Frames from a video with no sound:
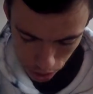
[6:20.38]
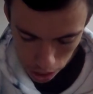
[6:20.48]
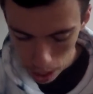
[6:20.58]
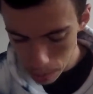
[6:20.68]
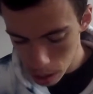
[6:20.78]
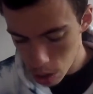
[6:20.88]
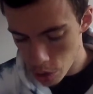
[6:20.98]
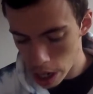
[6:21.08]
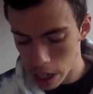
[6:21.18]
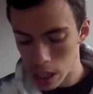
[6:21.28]
And then we've got
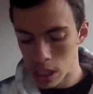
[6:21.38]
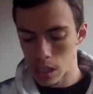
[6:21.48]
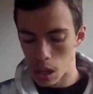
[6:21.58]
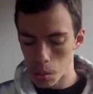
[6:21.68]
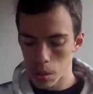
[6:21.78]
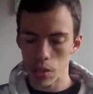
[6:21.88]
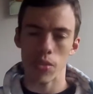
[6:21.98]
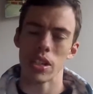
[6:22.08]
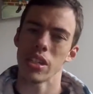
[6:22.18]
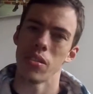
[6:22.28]
Dragonite. I wouldn't
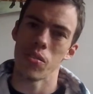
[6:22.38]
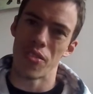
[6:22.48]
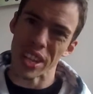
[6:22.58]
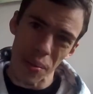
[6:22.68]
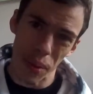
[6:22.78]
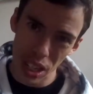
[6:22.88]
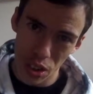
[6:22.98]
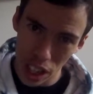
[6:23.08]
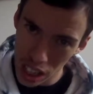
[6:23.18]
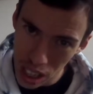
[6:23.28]
really recommend
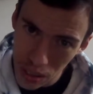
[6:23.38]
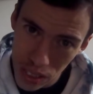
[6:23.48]
Dragonite